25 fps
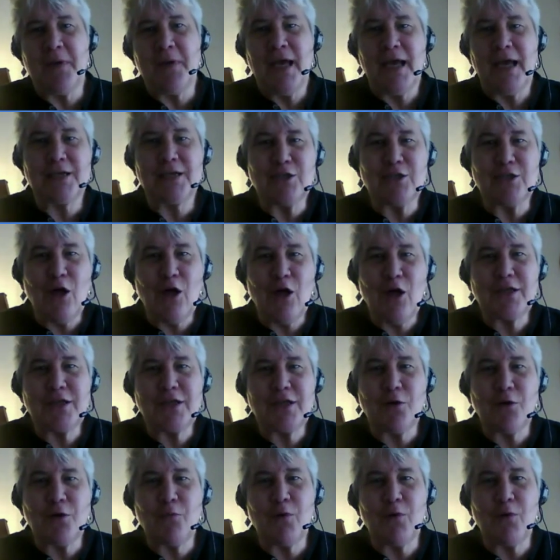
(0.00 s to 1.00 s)
As long as
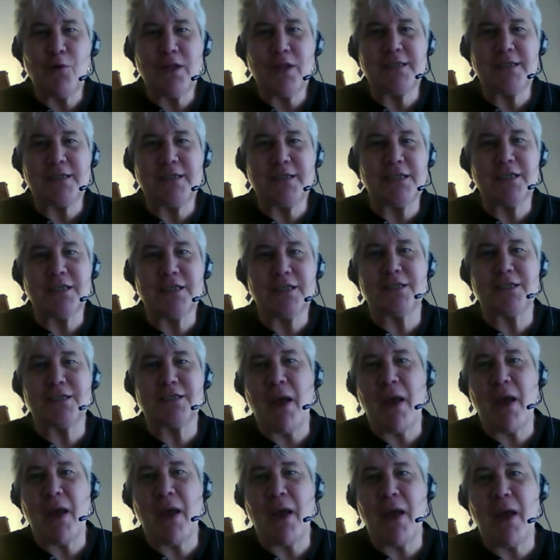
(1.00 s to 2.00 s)
they're willing to just
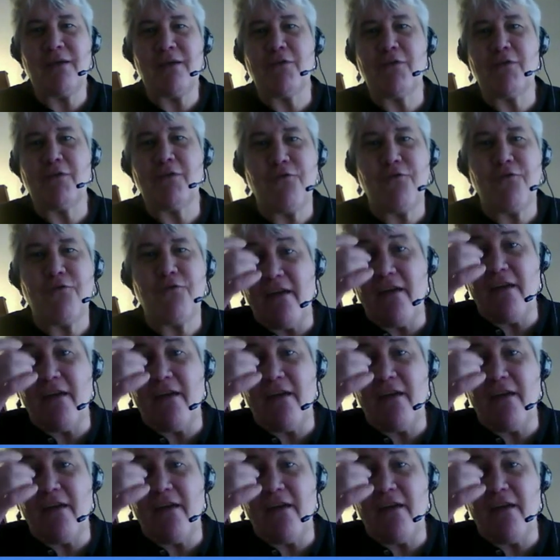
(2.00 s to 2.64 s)
spend even 5